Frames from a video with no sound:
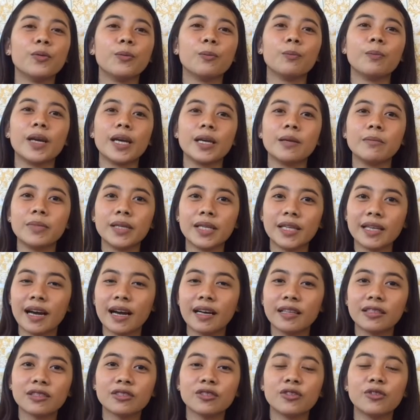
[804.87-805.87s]
baby
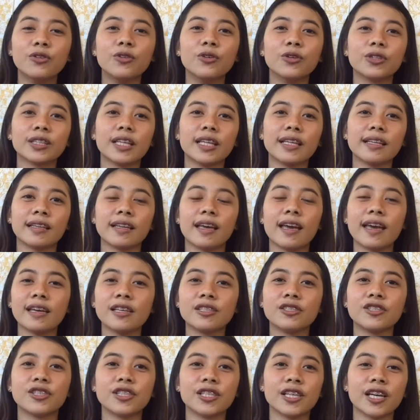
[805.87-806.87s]
yan, kung
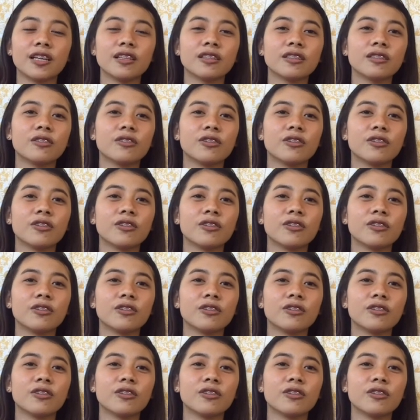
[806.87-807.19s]
teenager yan,